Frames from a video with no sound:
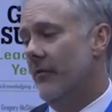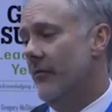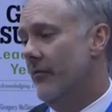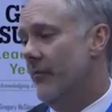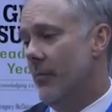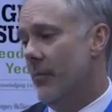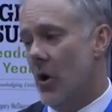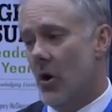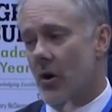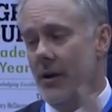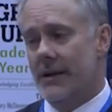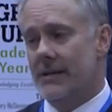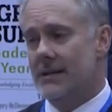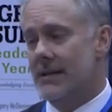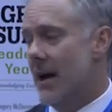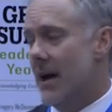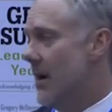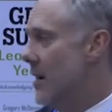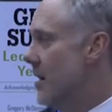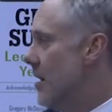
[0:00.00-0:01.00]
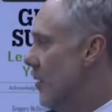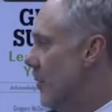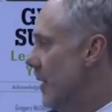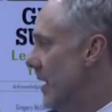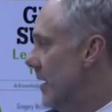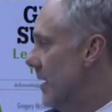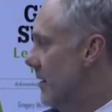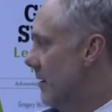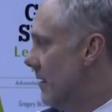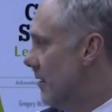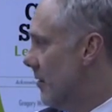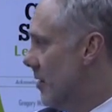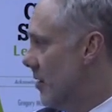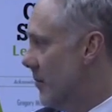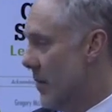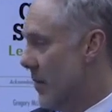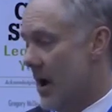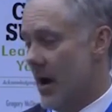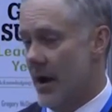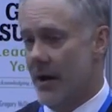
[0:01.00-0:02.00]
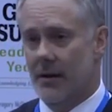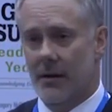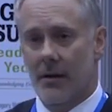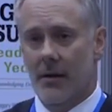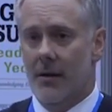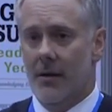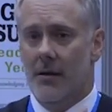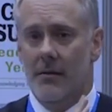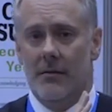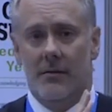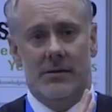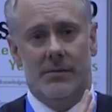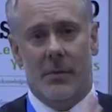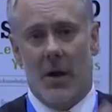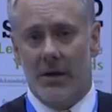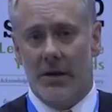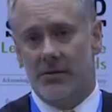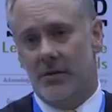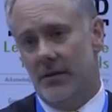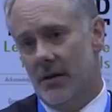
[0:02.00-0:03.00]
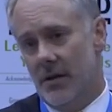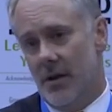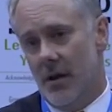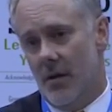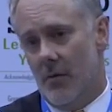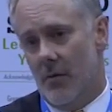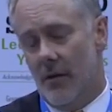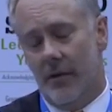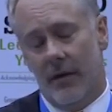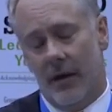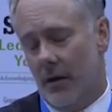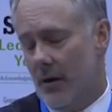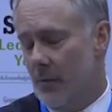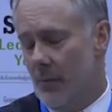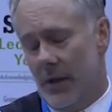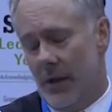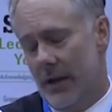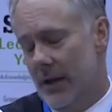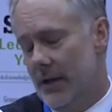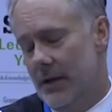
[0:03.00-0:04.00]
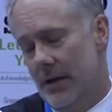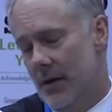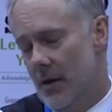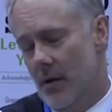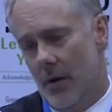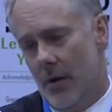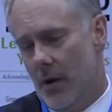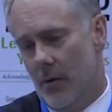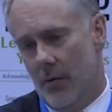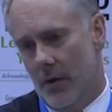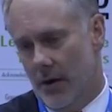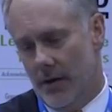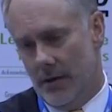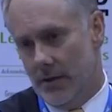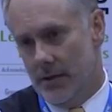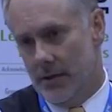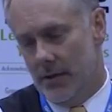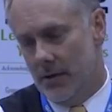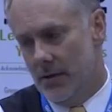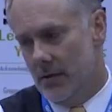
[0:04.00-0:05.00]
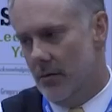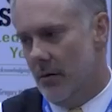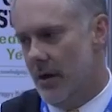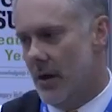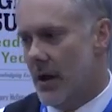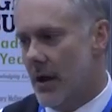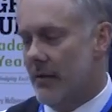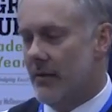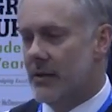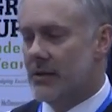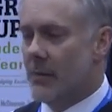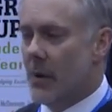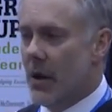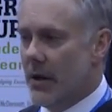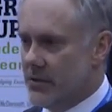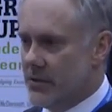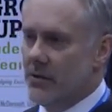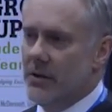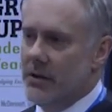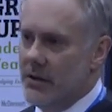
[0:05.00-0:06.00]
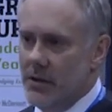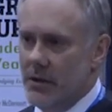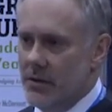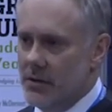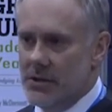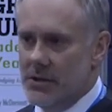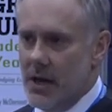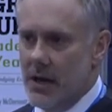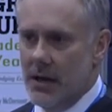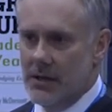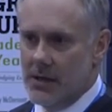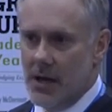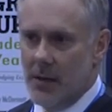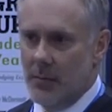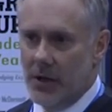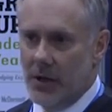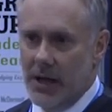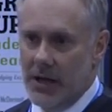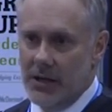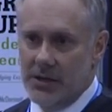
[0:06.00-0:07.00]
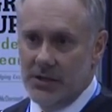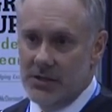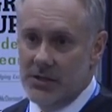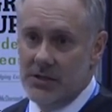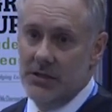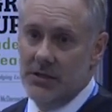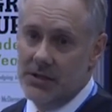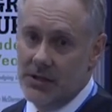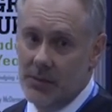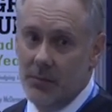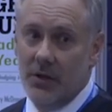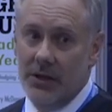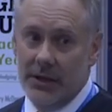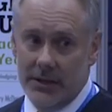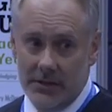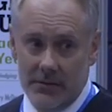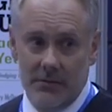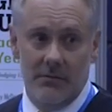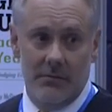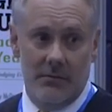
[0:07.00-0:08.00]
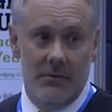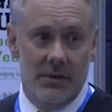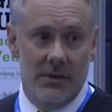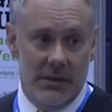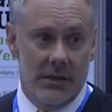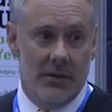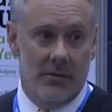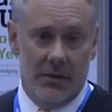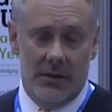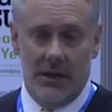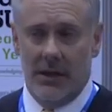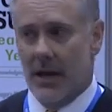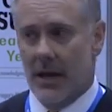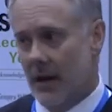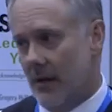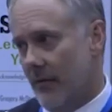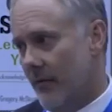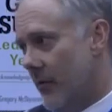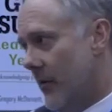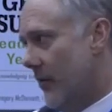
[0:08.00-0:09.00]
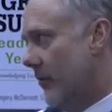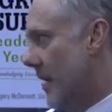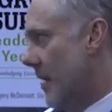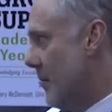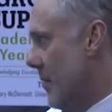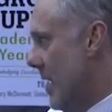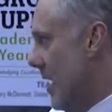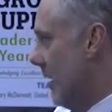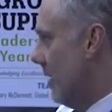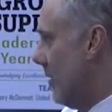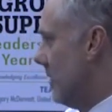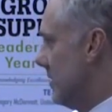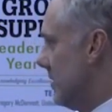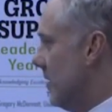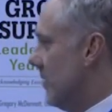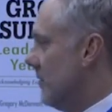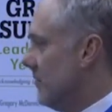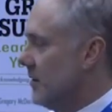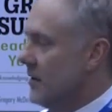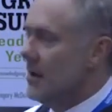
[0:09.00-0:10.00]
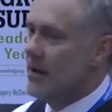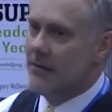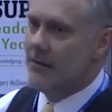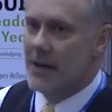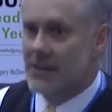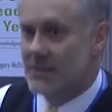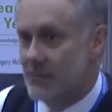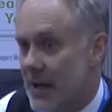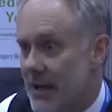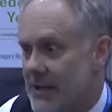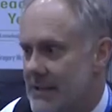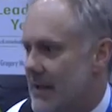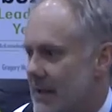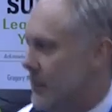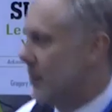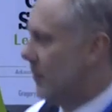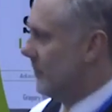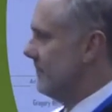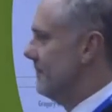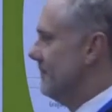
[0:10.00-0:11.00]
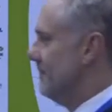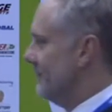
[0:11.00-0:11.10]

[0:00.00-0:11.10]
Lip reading: of parties not knowing their own mind. The sponsor didn't know, the complainant didn't know what he wanted to do, and the sponsor didn't understand its obligations to simply deal with the guy in a forthright manner. So that's my example.